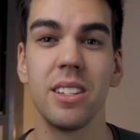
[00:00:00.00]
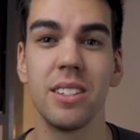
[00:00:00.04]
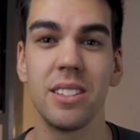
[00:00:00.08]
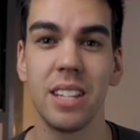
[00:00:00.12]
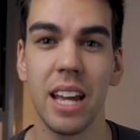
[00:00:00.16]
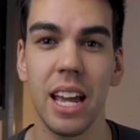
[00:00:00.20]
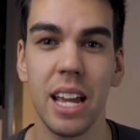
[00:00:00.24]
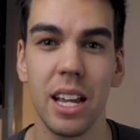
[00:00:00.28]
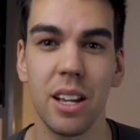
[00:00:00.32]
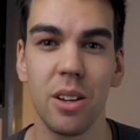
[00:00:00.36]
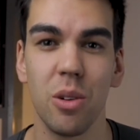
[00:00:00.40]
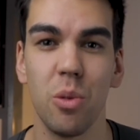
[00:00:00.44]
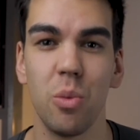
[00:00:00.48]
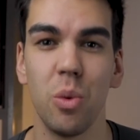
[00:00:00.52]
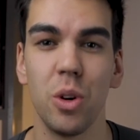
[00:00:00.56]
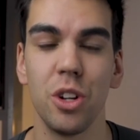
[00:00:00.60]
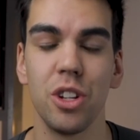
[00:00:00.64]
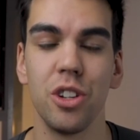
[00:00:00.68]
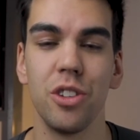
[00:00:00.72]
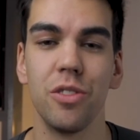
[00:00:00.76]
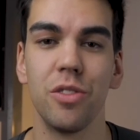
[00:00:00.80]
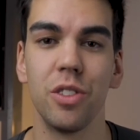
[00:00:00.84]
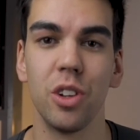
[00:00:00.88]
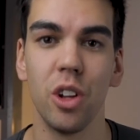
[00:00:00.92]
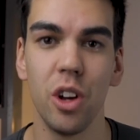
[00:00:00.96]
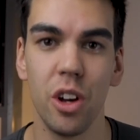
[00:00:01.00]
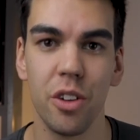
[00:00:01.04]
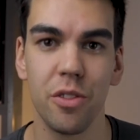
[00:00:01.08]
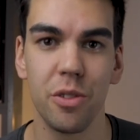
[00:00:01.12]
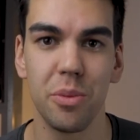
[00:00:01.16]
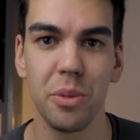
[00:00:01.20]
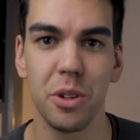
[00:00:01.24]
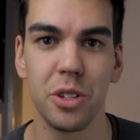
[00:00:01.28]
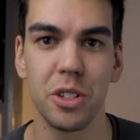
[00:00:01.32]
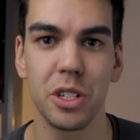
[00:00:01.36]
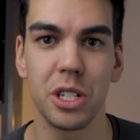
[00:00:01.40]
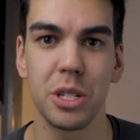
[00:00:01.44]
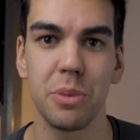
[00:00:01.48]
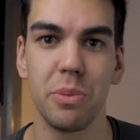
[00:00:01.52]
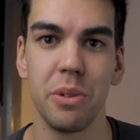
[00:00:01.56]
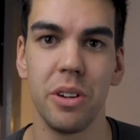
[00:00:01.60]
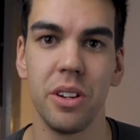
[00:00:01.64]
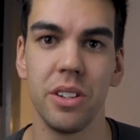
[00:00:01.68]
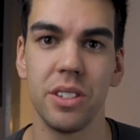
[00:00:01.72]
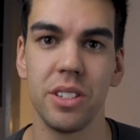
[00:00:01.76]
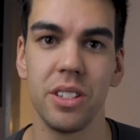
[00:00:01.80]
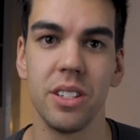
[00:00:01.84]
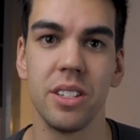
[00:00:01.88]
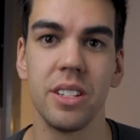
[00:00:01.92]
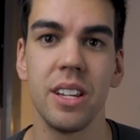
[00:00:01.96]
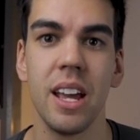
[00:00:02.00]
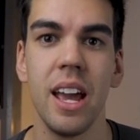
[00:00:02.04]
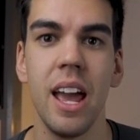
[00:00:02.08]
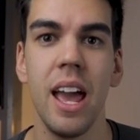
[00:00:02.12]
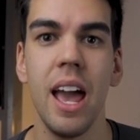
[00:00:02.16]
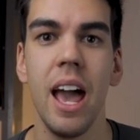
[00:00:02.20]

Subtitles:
Take what you've learned from those experiences,